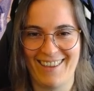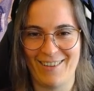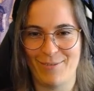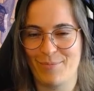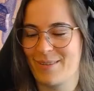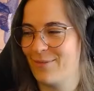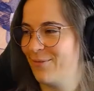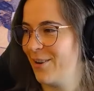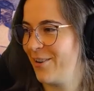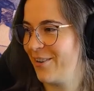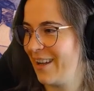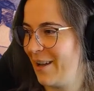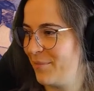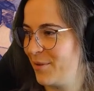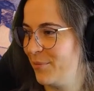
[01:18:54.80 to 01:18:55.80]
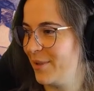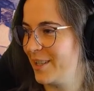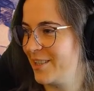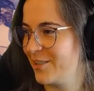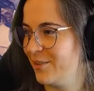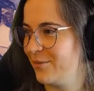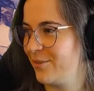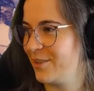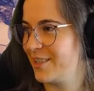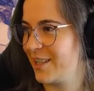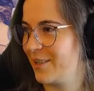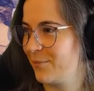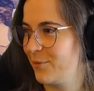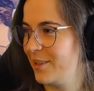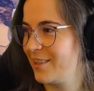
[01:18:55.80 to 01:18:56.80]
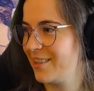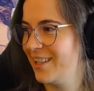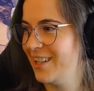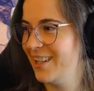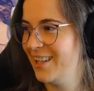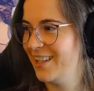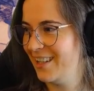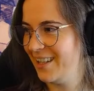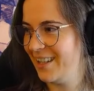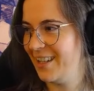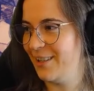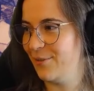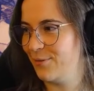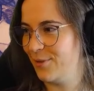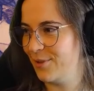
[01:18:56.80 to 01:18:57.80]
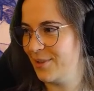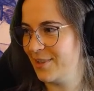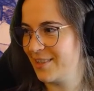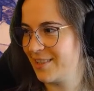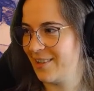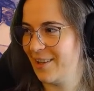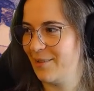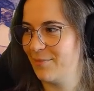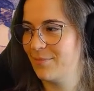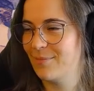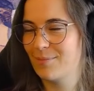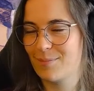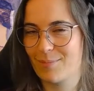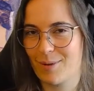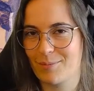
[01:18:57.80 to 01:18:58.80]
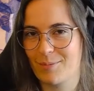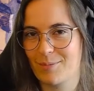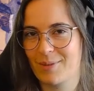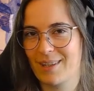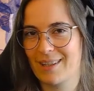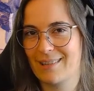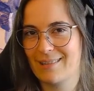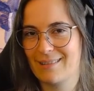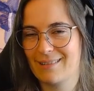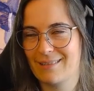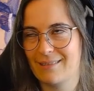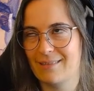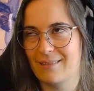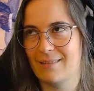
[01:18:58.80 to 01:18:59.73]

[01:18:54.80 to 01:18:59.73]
I'll be very happy when it's over and done with in a few years' time, probably. Mm.